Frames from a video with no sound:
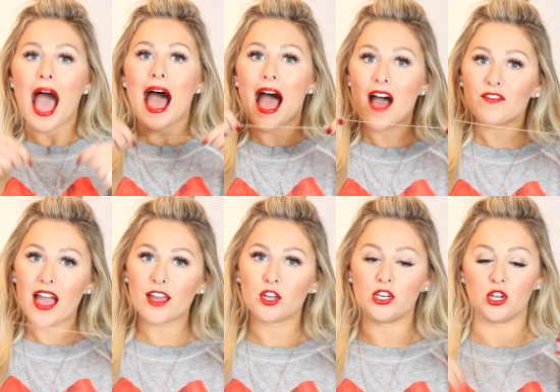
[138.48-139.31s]
I've
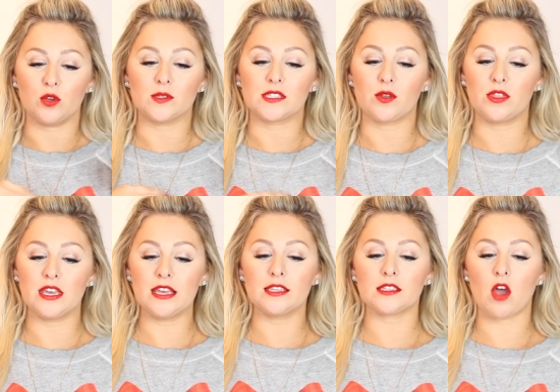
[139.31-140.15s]
got good news. So
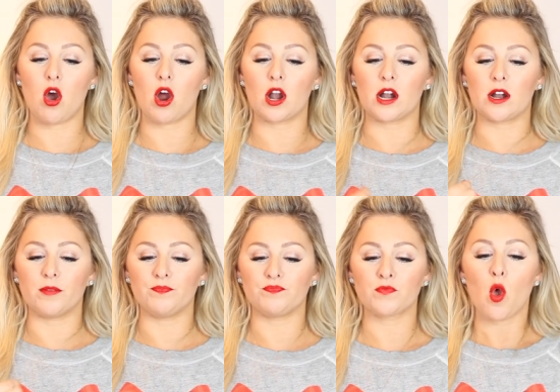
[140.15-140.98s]
these
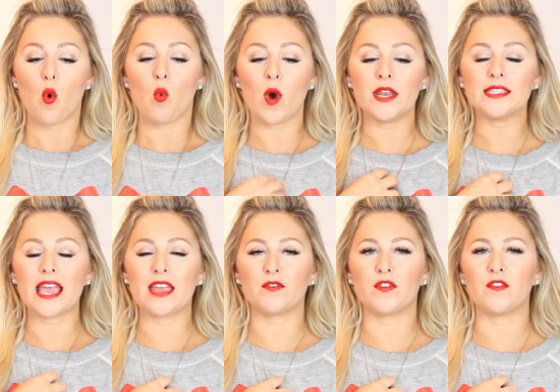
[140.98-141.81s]
are, one is
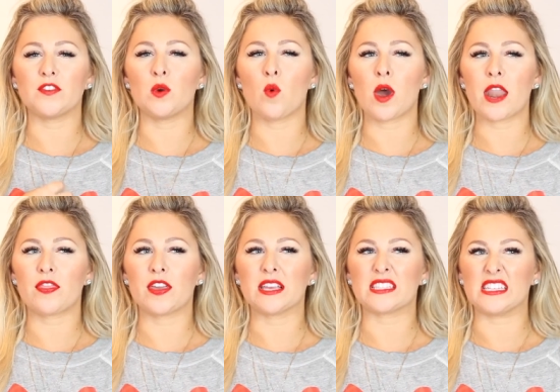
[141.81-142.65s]
eight fifty, one I
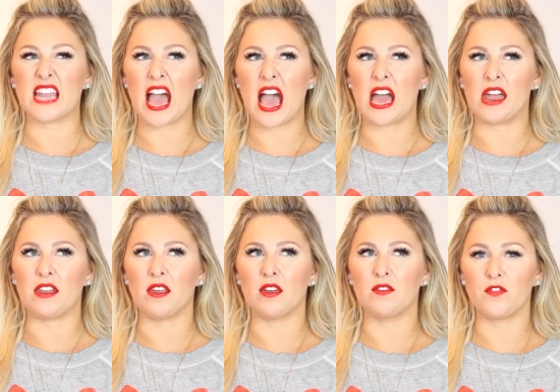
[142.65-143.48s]
think is
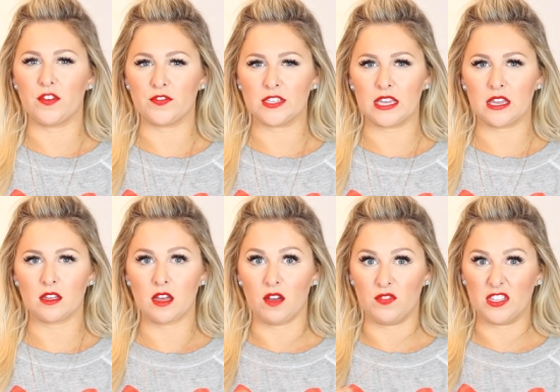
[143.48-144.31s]
nine fifty.
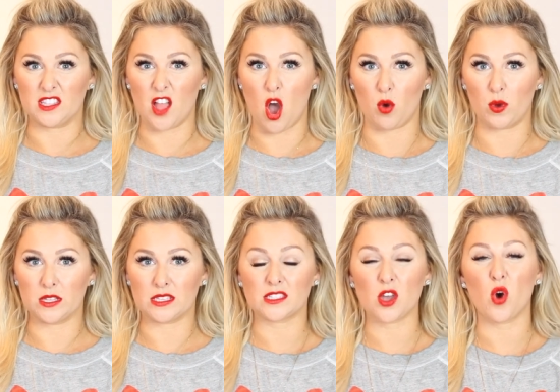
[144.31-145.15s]
Of these long
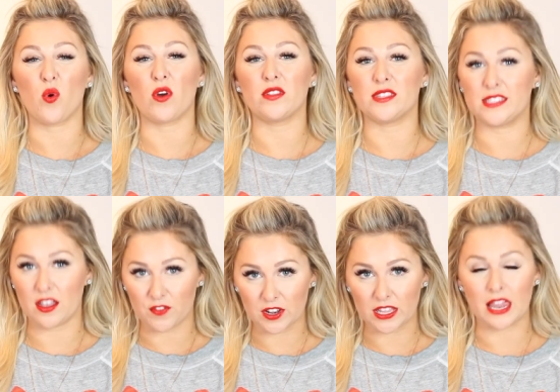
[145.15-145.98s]
ones. So
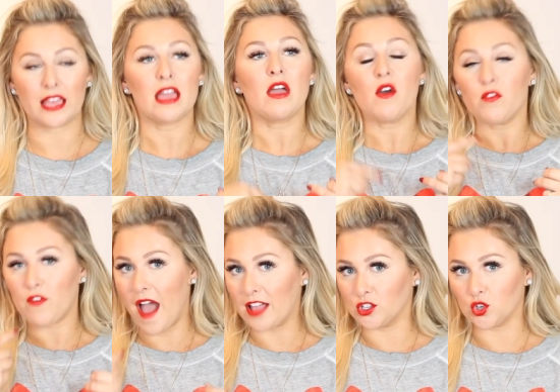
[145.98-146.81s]
definitely like
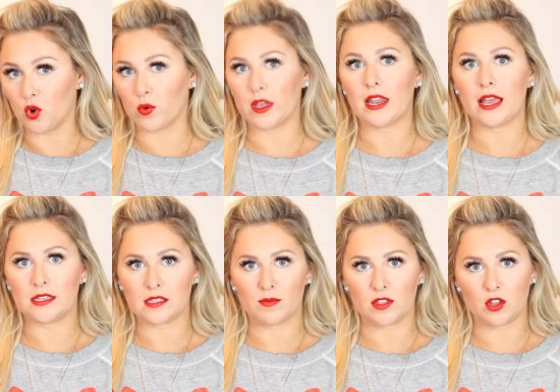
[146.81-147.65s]
fine jewelry, like
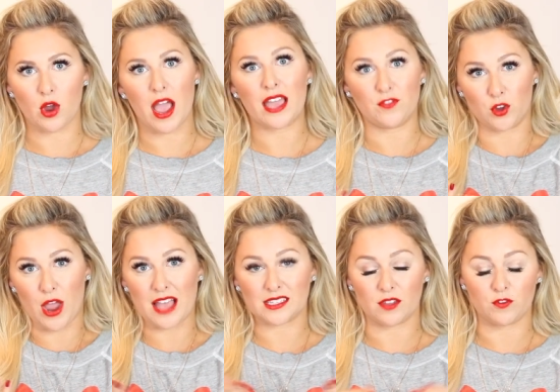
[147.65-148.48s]
something you're, if you're
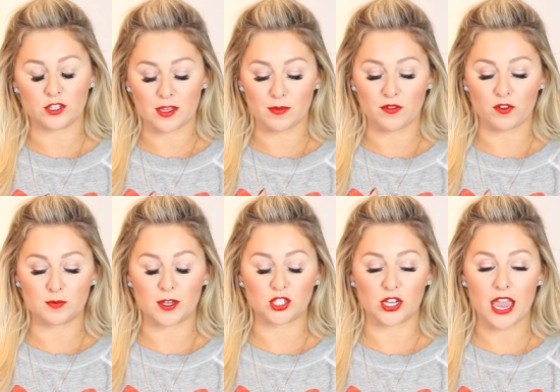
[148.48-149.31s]
asking for something for a
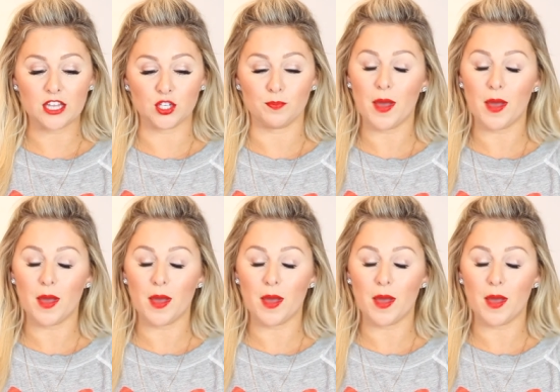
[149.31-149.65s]
special occasion.